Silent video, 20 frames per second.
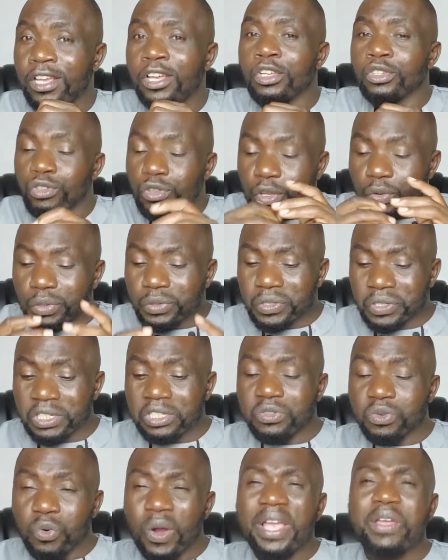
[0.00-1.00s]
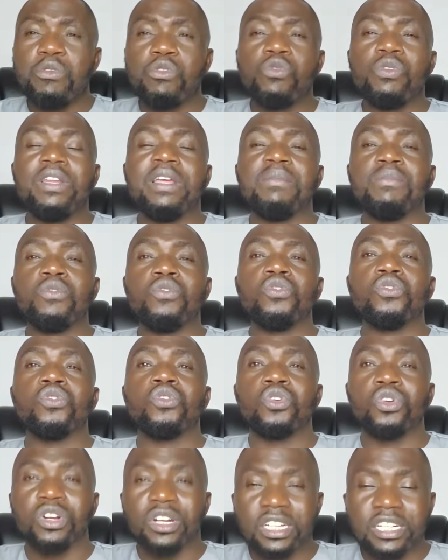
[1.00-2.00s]
So the question is, why would William Ruto
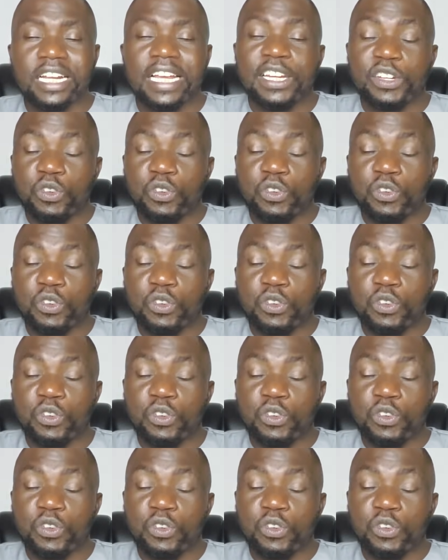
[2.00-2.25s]
try